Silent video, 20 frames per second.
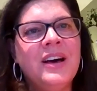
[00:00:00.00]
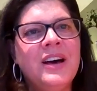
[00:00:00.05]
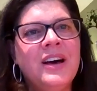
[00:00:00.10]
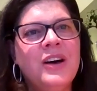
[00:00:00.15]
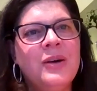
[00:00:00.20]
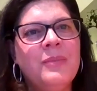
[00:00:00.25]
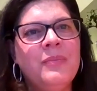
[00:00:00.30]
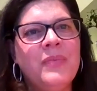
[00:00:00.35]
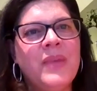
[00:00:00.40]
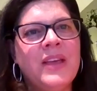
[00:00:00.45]

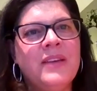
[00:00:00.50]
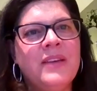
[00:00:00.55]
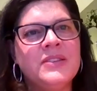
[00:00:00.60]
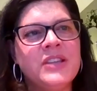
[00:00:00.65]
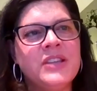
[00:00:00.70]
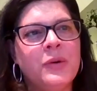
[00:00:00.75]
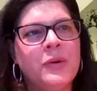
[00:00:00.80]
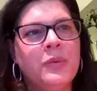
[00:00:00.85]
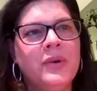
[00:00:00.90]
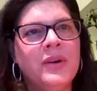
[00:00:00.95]
If
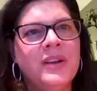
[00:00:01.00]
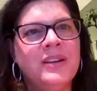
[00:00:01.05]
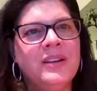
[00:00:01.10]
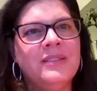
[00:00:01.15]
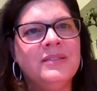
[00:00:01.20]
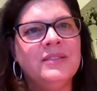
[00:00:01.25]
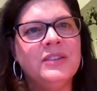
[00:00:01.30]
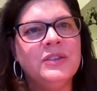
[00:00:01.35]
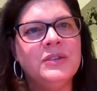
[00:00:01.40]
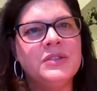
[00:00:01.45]

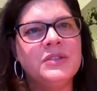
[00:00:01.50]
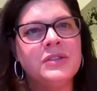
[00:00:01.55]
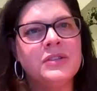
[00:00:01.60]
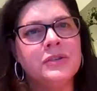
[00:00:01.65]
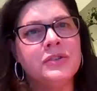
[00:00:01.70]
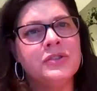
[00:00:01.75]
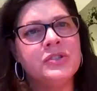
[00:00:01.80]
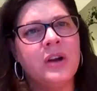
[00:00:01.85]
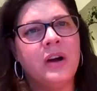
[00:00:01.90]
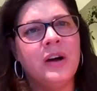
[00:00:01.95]
someone loses
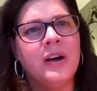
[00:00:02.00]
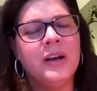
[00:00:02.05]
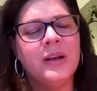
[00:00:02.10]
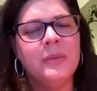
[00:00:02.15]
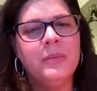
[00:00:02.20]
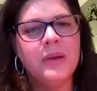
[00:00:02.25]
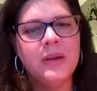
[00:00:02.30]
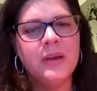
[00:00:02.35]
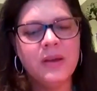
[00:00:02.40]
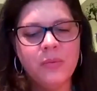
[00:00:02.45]
their
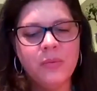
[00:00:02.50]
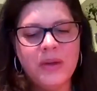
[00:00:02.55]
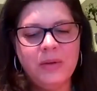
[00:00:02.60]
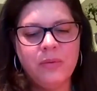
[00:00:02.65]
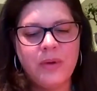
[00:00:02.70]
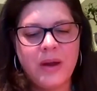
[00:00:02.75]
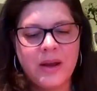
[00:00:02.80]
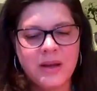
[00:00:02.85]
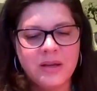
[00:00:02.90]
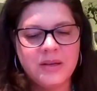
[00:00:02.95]
job,
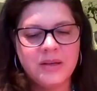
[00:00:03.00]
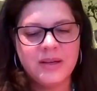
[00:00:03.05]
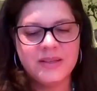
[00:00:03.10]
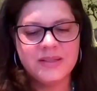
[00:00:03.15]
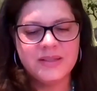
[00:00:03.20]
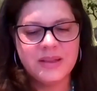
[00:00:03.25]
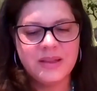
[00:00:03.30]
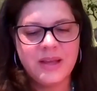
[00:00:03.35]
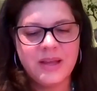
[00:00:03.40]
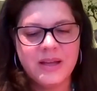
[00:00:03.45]
we
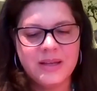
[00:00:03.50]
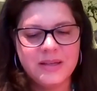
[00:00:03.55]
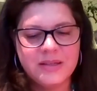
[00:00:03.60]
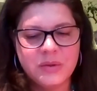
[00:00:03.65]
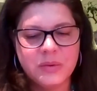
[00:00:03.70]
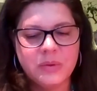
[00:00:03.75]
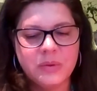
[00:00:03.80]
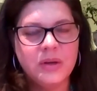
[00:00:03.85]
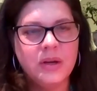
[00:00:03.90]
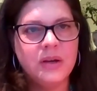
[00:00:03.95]
recognize that
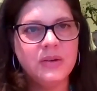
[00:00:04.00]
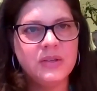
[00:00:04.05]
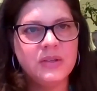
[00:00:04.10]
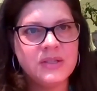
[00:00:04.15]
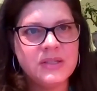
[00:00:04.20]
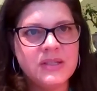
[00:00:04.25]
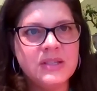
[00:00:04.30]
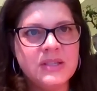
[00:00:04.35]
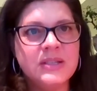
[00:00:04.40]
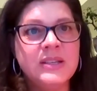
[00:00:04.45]
is a
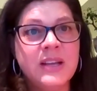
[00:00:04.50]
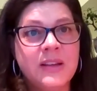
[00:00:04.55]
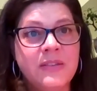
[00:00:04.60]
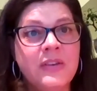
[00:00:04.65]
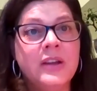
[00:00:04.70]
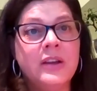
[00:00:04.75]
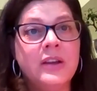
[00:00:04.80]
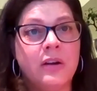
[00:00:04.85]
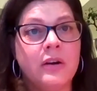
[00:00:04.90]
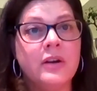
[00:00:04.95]

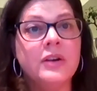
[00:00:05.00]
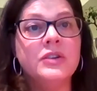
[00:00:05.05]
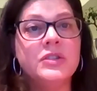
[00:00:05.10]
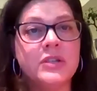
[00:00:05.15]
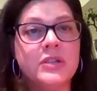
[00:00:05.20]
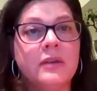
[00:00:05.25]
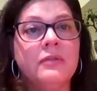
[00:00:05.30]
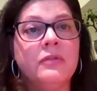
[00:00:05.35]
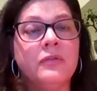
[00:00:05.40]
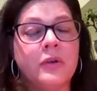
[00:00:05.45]
significant
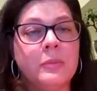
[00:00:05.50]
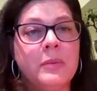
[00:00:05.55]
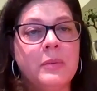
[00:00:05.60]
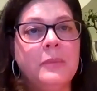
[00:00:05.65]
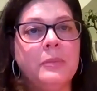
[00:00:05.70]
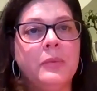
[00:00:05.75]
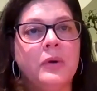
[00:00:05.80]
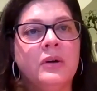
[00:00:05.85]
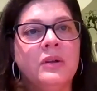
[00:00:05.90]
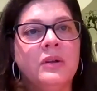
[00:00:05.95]
hardship for
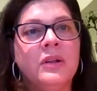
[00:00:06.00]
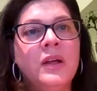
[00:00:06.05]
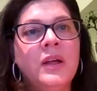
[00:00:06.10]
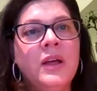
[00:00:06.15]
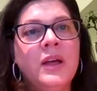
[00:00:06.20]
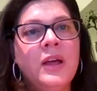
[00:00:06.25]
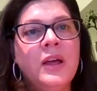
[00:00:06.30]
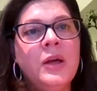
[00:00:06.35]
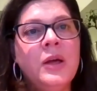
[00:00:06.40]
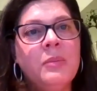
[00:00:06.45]
people,
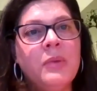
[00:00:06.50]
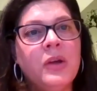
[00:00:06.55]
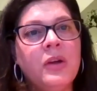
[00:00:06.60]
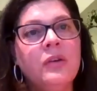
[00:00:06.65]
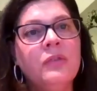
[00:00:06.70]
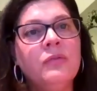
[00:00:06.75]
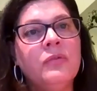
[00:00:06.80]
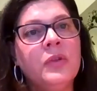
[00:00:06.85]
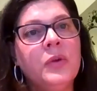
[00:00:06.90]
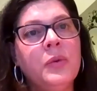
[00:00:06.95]
but
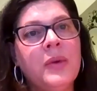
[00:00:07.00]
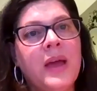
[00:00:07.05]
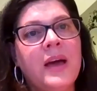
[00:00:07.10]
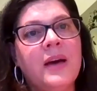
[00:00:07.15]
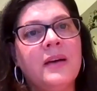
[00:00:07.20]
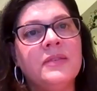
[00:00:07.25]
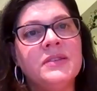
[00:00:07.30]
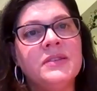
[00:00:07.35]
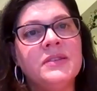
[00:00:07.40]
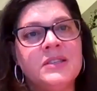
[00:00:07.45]
hopefully we
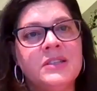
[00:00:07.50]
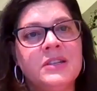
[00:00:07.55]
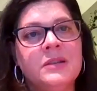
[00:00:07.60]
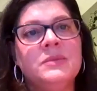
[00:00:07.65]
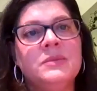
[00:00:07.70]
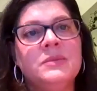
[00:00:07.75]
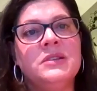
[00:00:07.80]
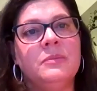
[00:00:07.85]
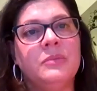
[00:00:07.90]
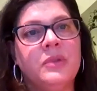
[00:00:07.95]
have
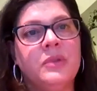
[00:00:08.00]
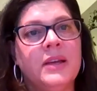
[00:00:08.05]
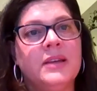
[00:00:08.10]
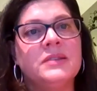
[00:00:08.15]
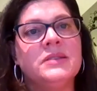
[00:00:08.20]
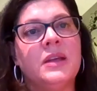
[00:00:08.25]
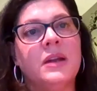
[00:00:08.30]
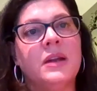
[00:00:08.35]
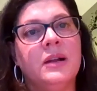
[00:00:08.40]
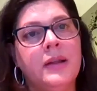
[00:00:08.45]
systems in
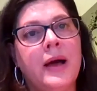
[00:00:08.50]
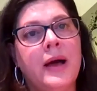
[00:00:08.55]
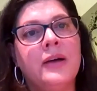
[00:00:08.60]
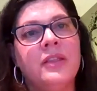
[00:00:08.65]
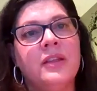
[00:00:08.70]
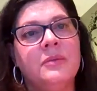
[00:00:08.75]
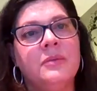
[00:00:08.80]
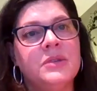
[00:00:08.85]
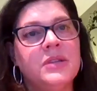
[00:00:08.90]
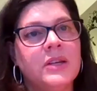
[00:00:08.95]
place that allow
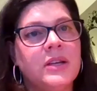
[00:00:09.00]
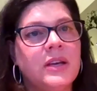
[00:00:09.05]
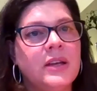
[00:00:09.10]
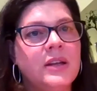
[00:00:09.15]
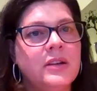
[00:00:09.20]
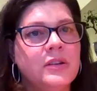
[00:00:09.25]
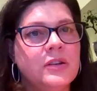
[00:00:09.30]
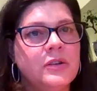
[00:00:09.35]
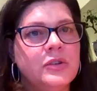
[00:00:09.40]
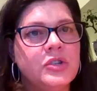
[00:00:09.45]
them to
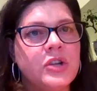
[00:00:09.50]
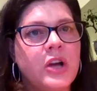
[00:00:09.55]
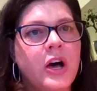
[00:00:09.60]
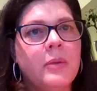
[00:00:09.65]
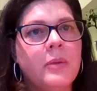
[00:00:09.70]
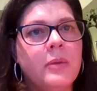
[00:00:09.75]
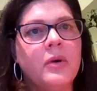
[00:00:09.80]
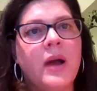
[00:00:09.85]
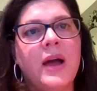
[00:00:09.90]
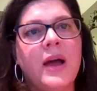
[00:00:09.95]
get a new
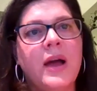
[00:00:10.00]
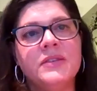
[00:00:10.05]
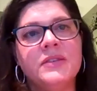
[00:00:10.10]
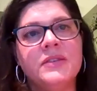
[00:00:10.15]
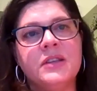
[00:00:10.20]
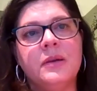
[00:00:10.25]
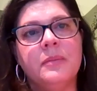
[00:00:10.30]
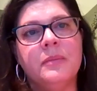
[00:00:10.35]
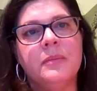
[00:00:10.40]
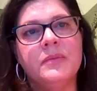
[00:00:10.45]
job or have
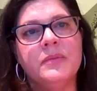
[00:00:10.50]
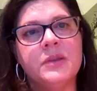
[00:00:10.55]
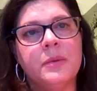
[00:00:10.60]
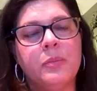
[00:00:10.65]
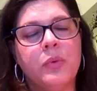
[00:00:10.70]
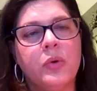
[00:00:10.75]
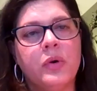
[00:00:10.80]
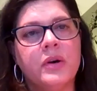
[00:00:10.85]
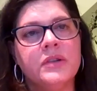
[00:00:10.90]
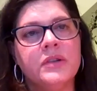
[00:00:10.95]
some
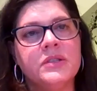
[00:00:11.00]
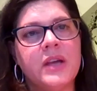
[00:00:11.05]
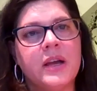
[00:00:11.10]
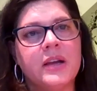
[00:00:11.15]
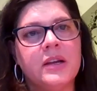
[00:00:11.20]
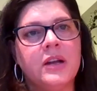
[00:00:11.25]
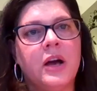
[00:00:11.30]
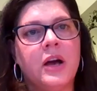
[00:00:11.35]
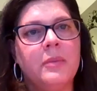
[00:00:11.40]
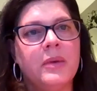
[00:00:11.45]
supports
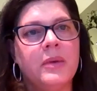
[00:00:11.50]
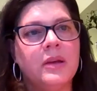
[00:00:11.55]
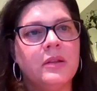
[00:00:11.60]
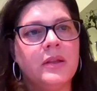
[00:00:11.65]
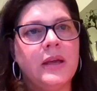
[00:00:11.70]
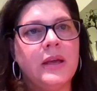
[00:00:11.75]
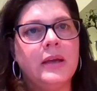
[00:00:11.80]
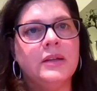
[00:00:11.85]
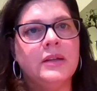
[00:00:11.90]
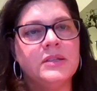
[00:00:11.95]

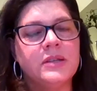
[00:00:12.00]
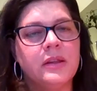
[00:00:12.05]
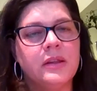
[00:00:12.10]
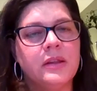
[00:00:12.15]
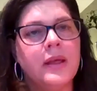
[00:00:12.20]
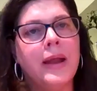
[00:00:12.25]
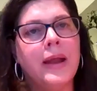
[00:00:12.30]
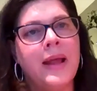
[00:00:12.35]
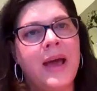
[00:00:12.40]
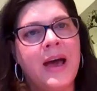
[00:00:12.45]
economically until
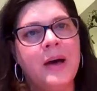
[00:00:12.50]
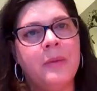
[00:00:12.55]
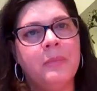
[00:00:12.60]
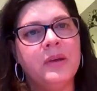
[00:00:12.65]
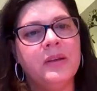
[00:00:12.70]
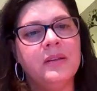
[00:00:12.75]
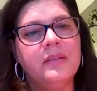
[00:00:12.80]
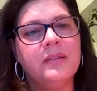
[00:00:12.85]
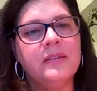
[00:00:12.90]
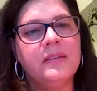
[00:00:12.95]
that
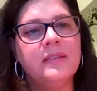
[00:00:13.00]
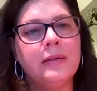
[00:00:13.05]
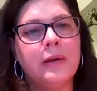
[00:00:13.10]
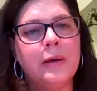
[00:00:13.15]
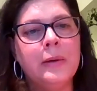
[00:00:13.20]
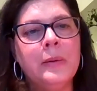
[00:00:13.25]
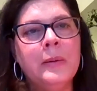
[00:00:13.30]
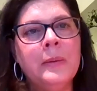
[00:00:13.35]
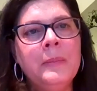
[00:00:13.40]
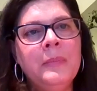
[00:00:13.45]
happens.
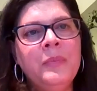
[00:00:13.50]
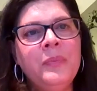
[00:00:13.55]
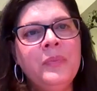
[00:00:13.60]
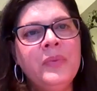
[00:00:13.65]
So,